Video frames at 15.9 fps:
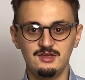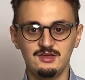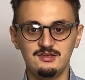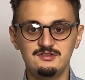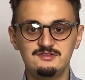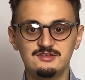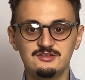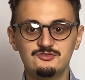
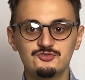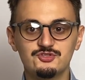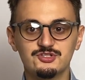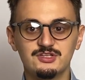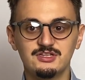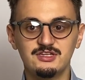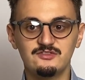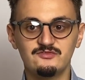
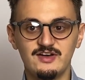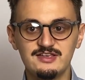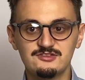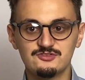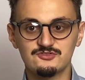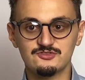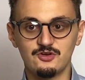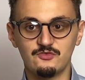Institutional
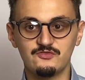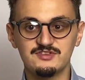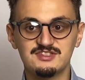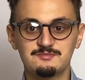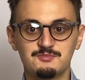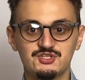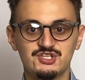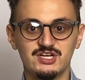investors often
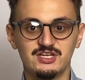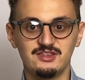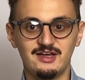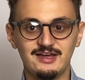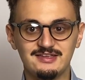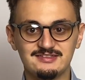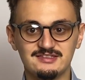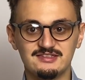
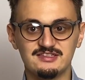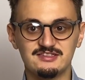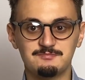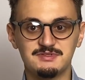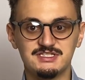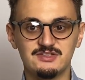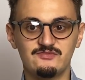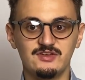specialize in a
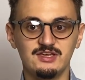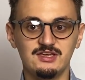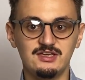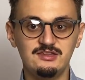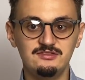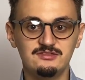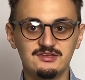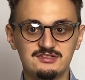specific
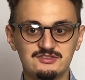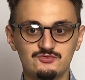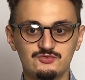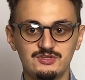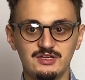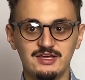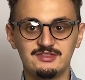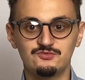
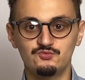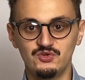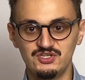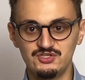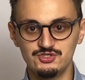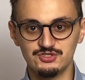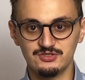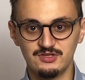industry and
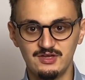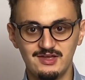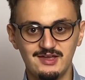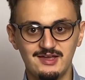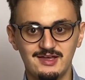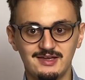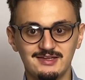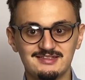region.
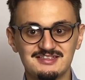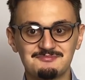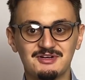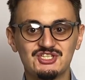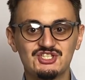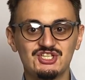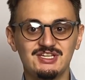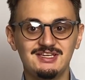It's
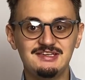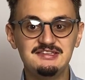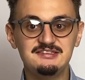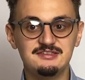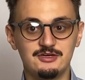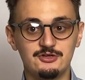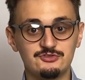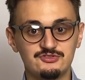much
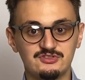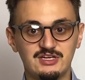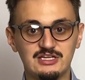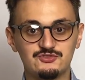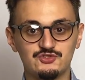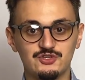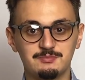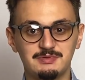easier to
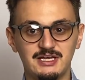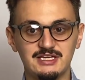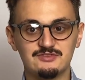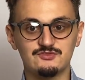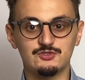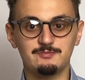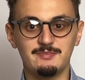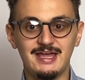get replies
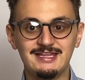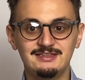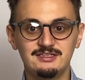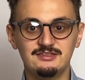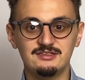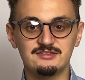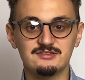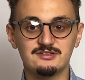from
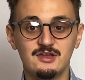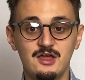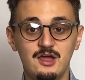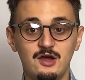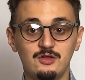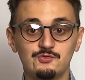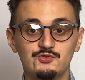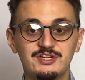entities
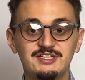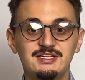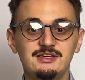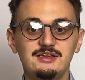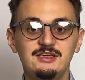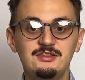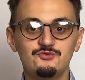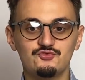already
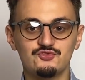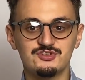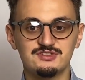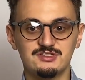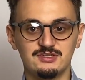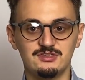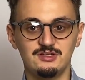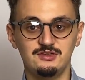
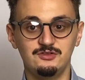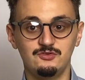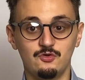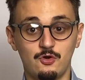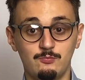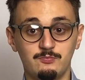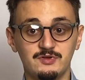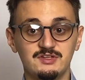interested in
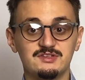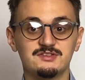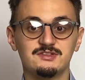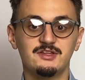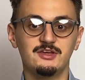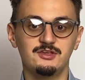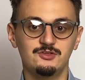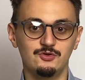companies
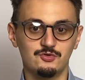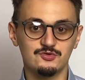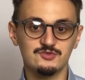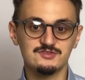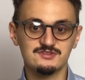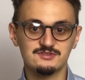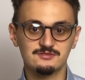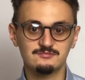like
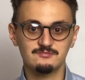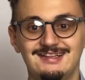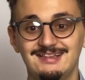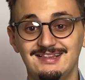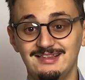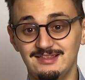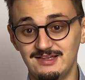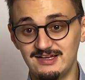yours.
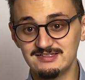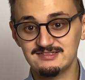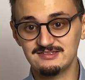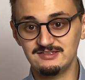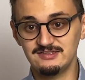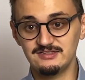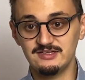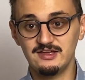
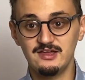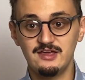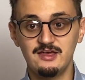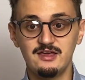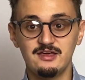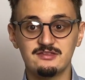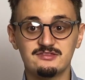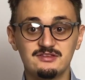Lastly,
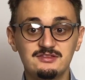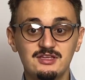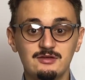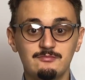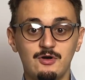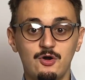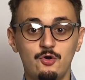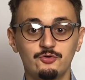think
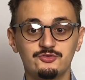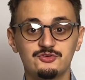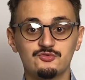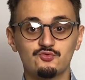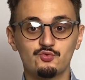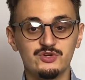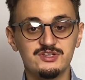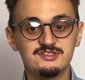about
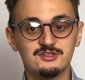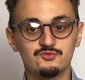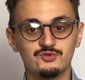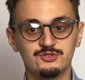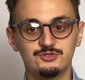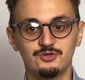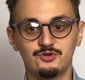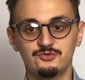your
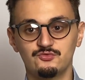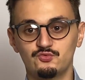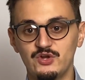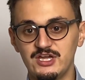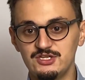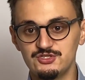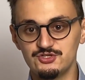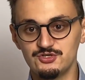risk-return
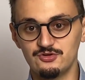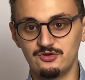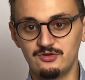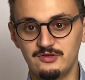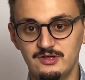ratio.